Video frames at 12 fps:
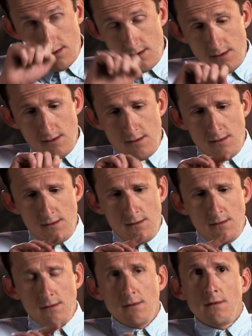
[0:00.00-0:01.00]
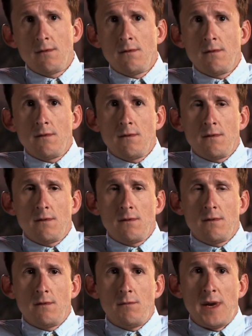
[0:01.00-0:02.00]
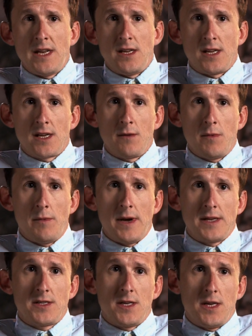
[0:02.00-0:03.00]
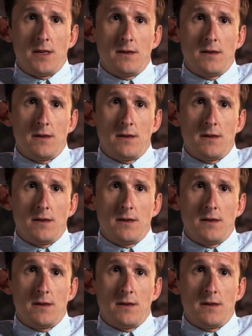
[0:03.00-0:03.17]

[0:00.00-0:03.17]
Someone borrowed your trailer? Benedict Cumberbatch did.